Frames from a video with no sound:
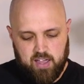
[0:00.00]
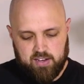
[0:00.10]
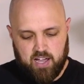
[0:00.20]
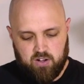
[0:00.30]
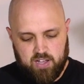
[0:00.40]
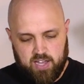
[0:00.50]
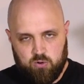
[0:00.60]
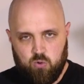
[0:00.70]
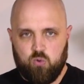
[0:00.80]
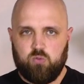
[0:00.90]
Now in
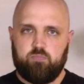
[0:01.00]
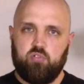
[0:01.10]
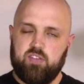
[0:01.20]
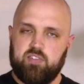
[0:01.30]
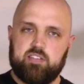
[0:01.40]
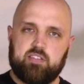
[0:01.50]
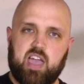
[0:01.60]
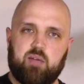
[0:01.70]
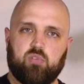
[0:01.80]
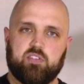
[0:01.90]
all previous
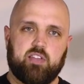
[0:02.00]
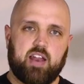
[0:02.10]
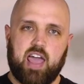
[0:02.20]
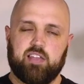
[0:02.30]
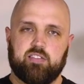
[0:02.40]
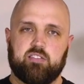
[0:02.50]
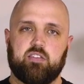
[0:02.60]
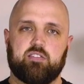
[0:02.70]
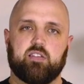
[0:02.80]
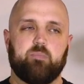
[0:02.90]
cameras that had this
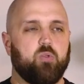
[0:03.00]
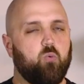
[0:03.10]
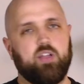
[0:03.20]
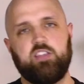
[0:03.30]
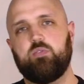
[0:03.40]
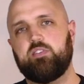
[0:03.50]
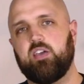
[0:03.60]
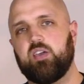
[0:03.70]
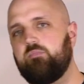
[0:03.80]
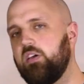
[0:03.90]
system, when you were
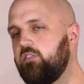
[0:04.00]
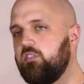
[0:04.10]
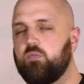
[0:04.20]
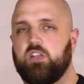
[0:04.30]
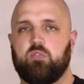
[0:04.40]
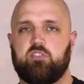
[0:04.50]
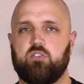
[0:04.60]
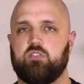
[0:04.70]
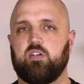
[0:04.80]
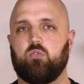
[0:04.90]
taking pictures, when you were
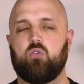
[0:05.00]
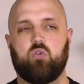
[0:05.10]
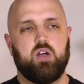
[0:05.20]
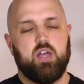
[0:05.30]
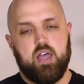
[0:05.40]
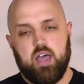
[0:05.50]
shooting RAW,